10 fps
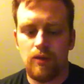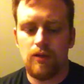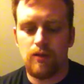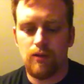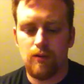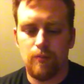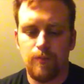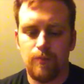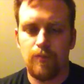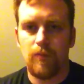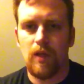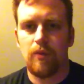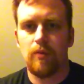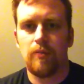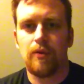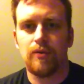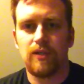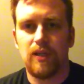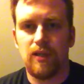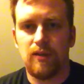I'm going to be
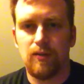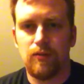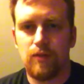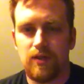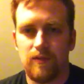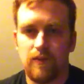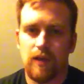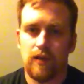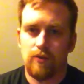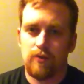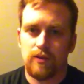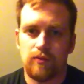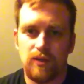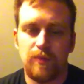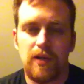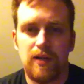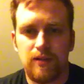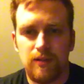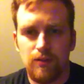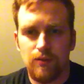posting this video as a
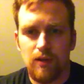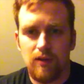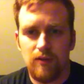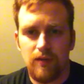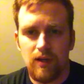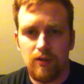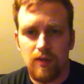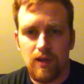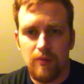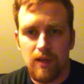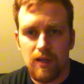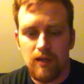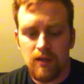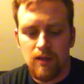response to the other video that I made.